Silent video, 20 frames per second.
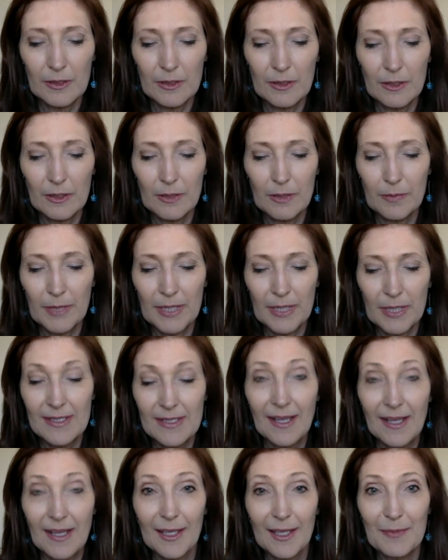your
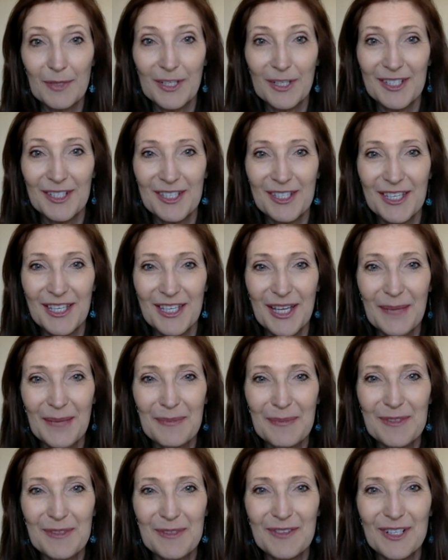best-selling book, She
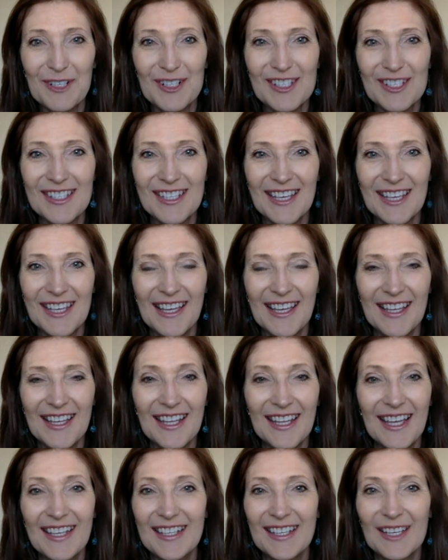Comes First,
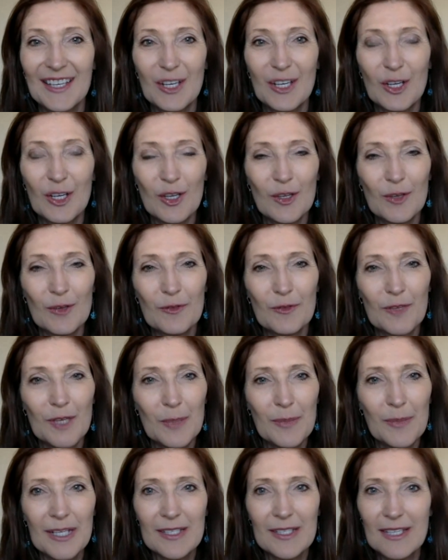and that
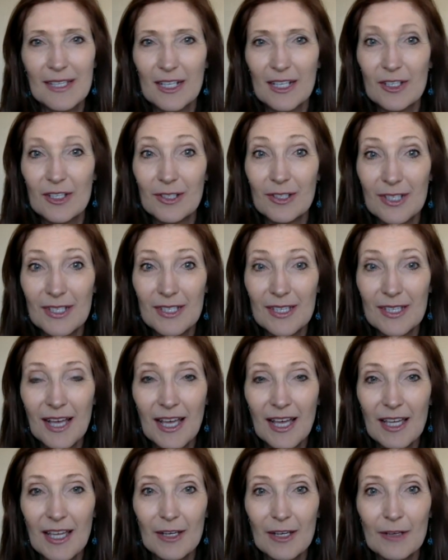female sexual
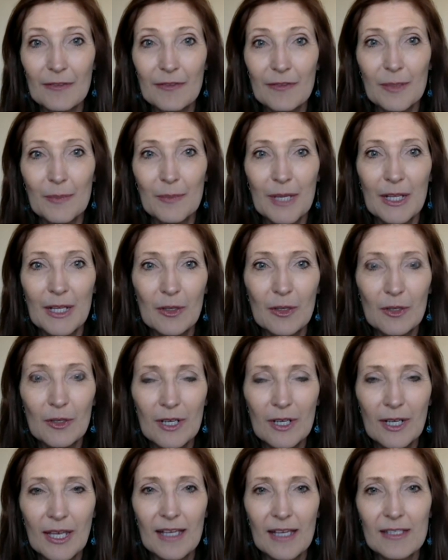desire, female
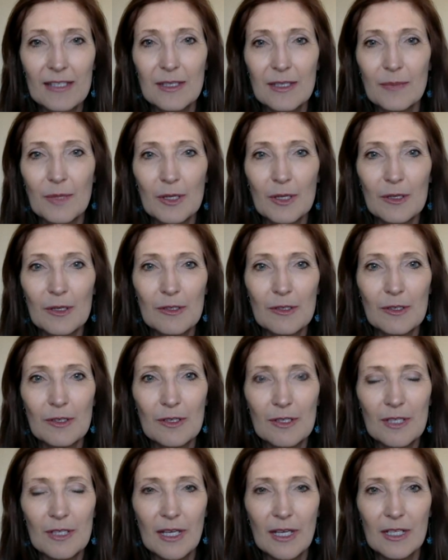orgasm, those are
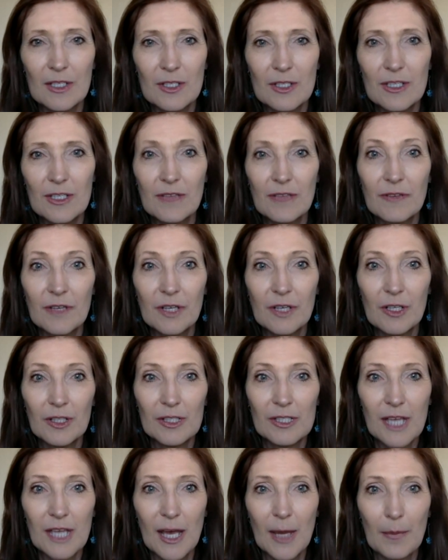such
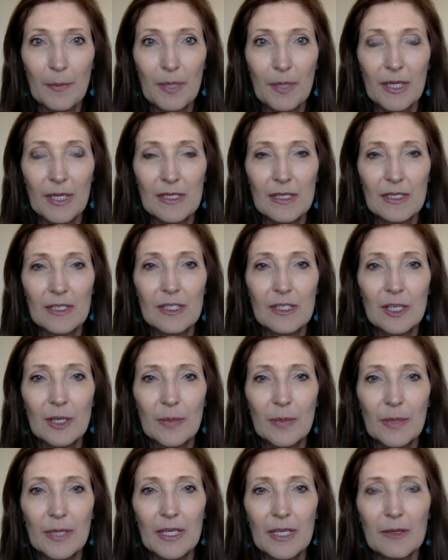difficult topics and
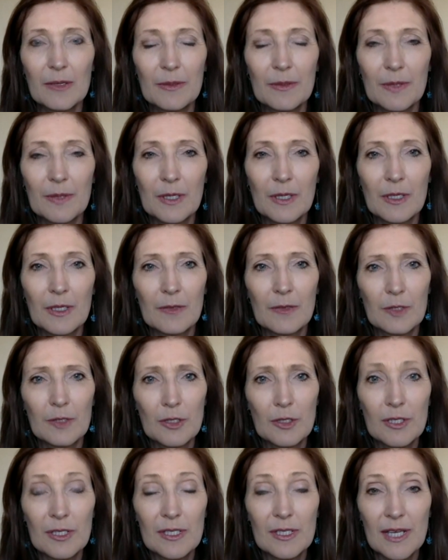so many
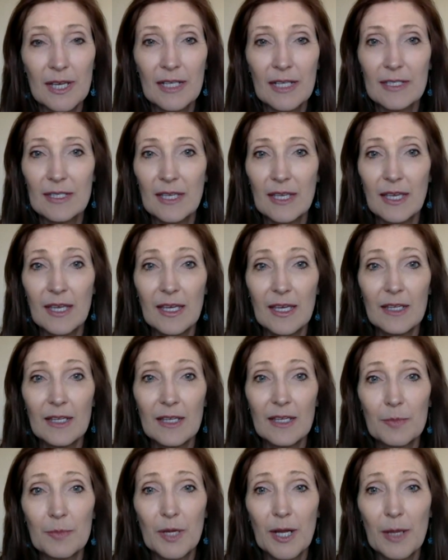to discuss,
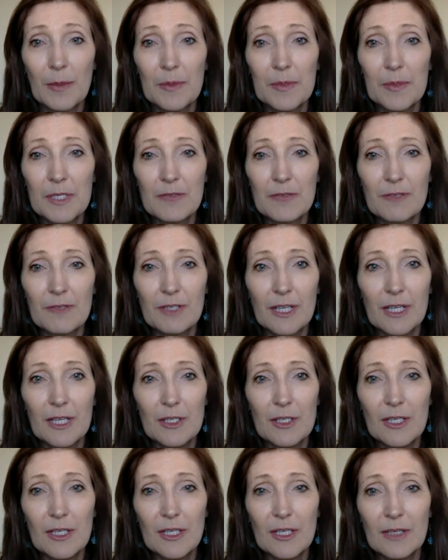and problems in
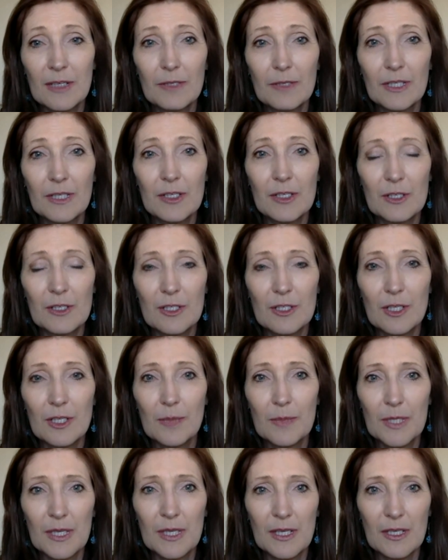
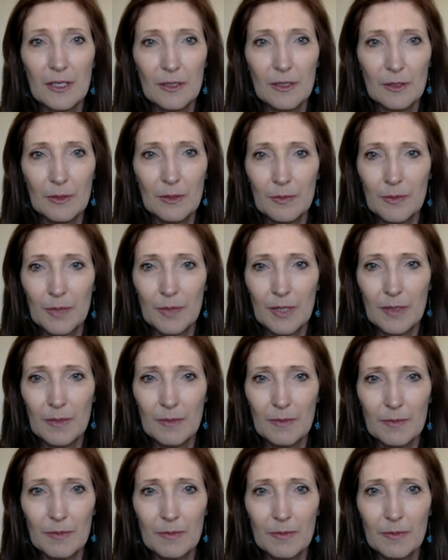relationships. Can you
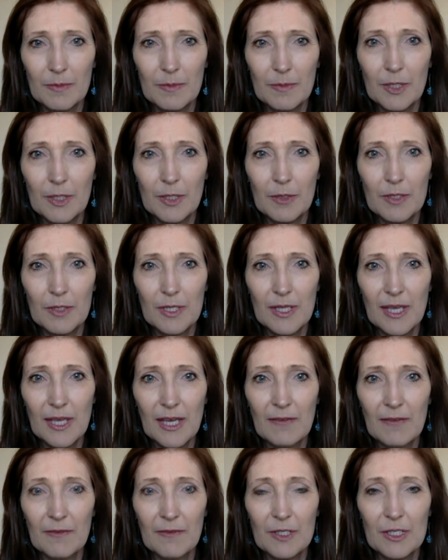go to
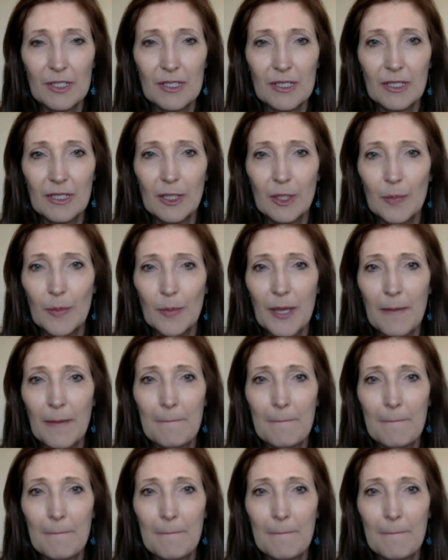that for just a little